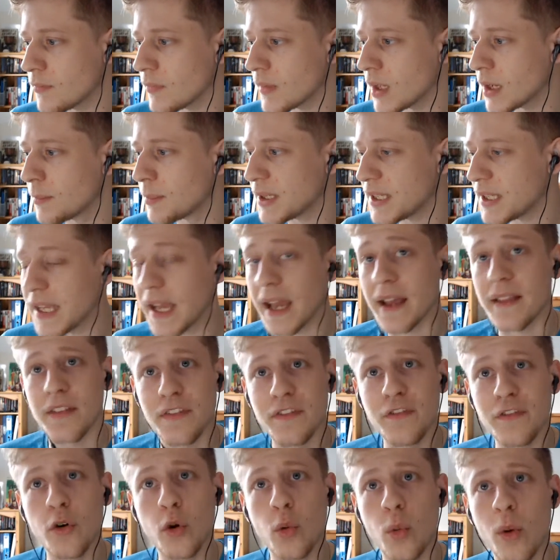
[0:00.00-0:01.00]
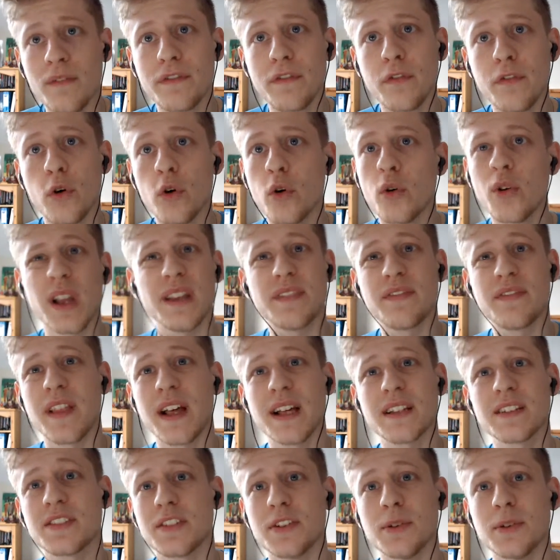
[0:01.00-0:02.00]
But yeah, the 4-1-4, if
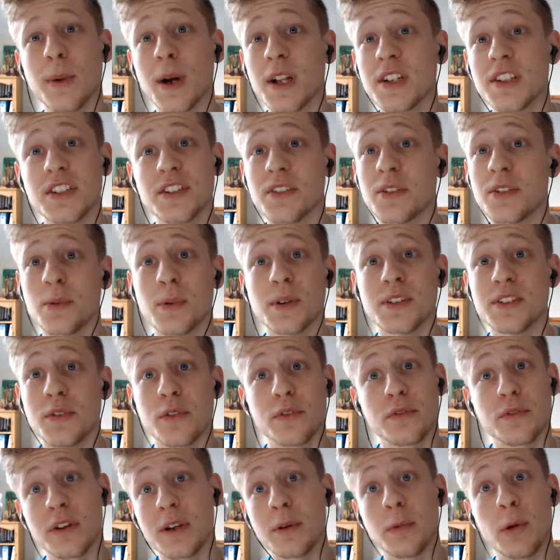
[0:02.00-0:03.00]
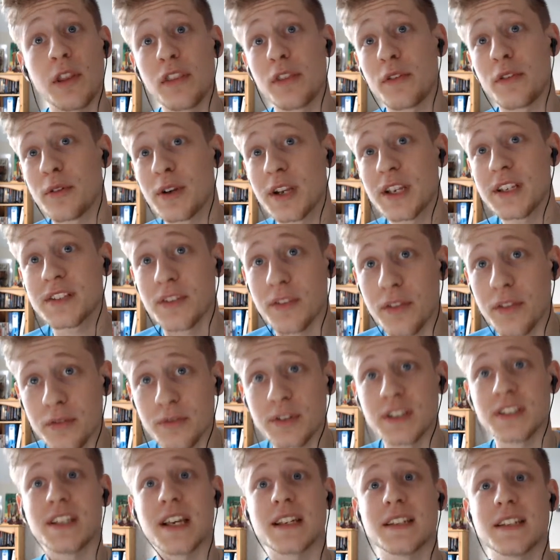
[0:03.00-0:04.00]
that's too much, you can always do 3-1-3, so
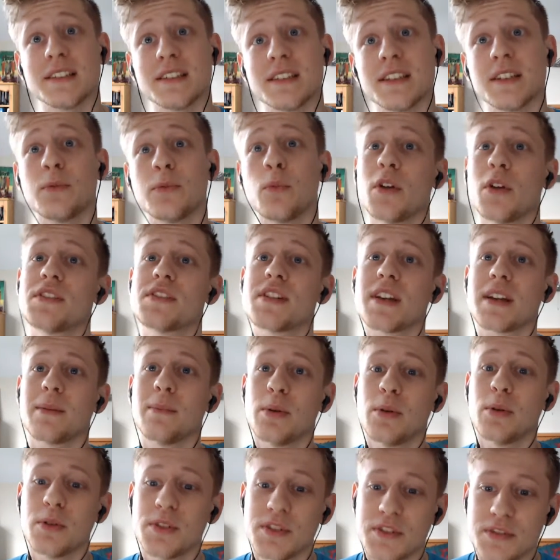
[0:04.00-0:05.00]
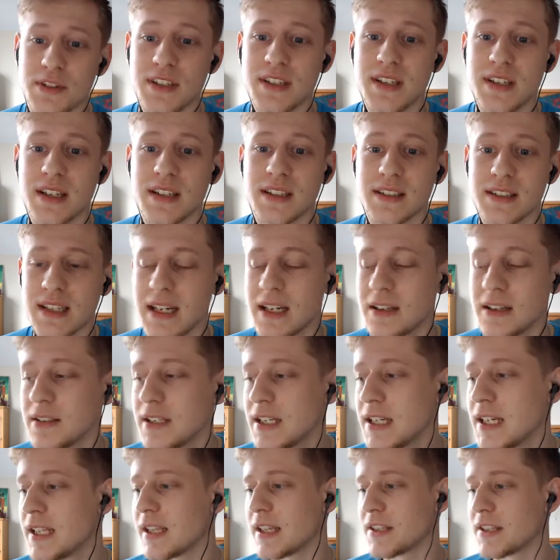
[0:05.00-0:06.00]
3 seconds in, 1 second pause, 3 seconds out.
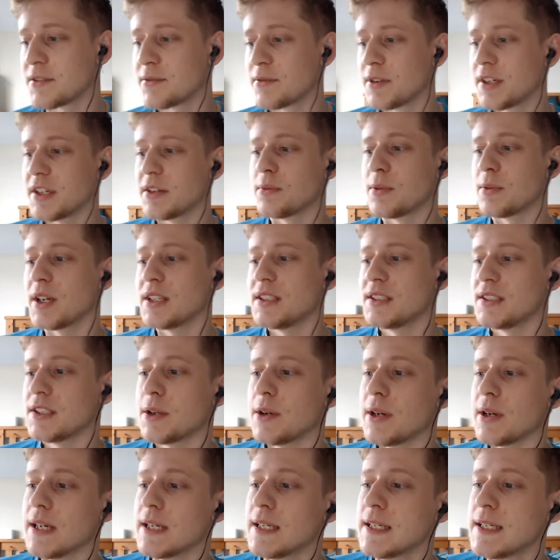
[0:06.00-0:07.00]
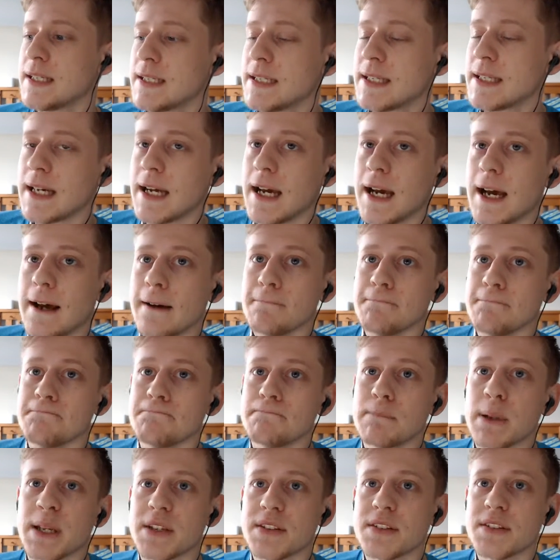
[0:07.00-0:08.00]
That's a really good way to do it,
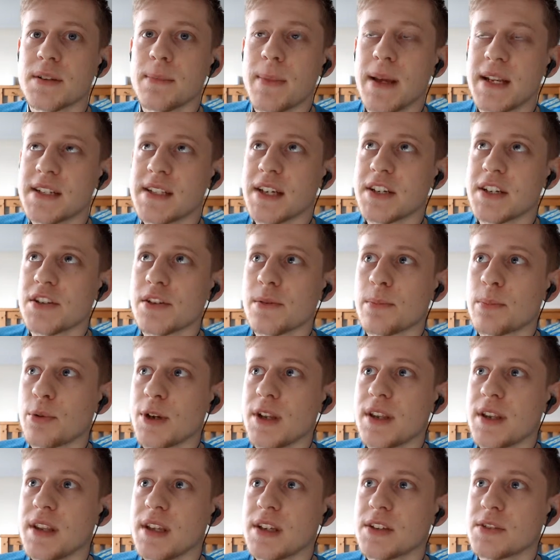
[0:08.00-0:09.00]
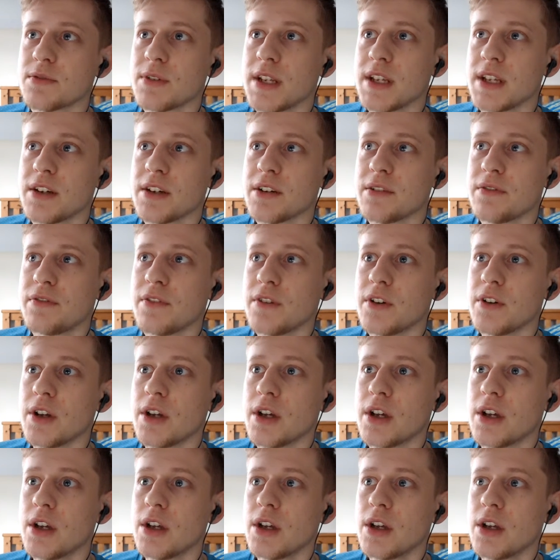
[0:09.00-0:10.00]
because the meditation and breathing is really good
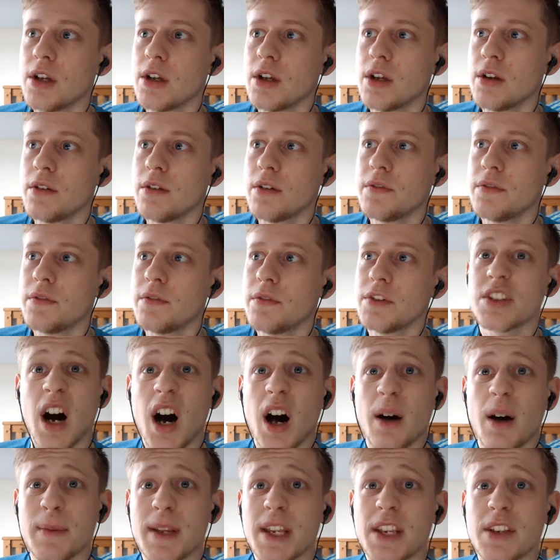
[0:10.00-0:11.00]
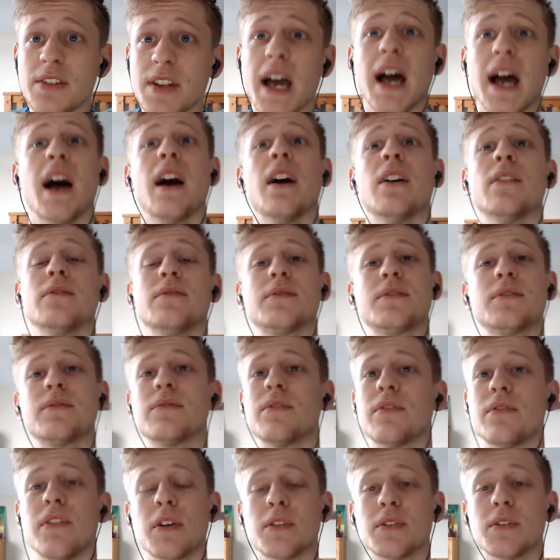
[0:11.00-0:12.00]
for just calming you down,
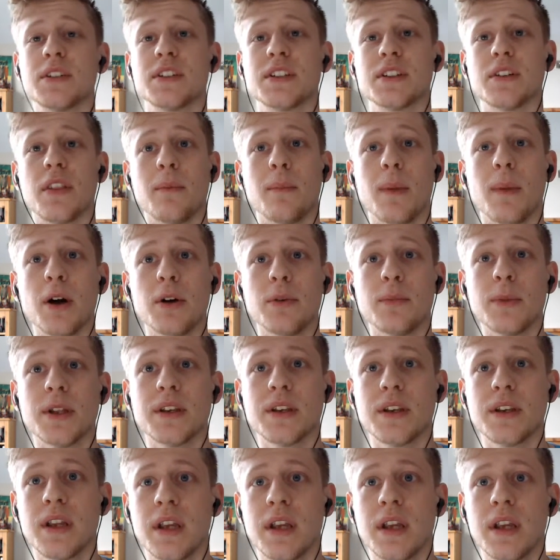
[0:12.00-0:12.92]
for focusing on the moment.